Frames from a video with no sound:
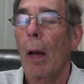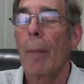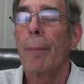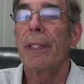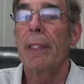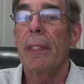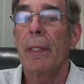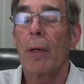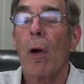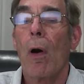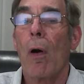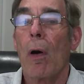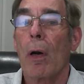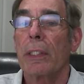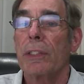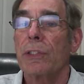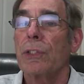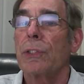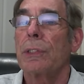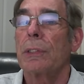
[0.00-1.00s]
I'll be there
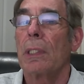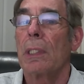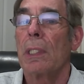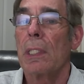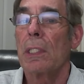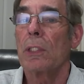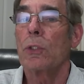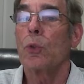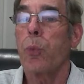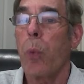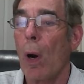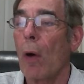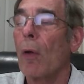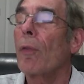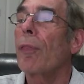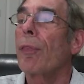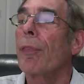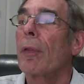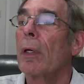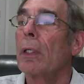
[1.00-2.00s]
August
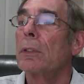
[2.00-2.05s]
12th